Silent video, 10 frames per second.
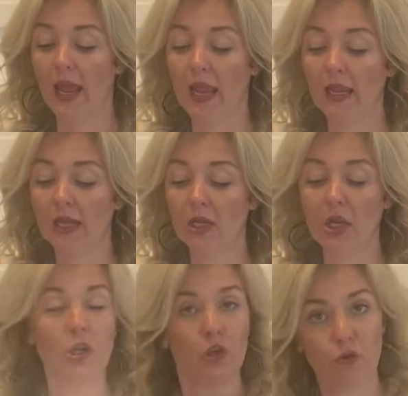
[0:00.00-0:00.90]
and
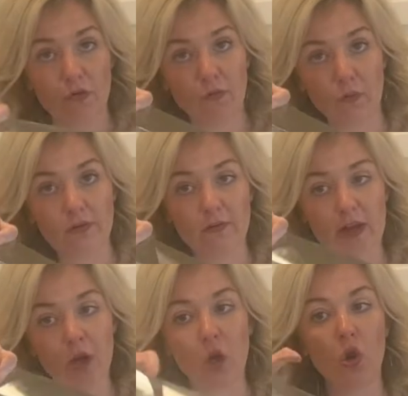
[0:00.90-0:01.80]
your
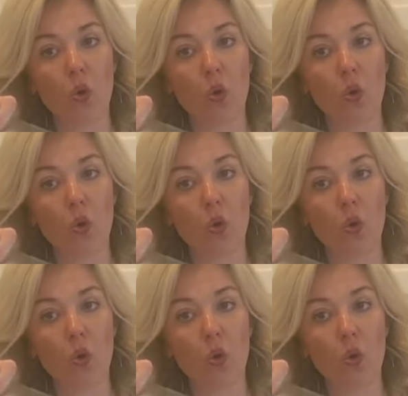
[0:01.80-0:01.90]
forefinger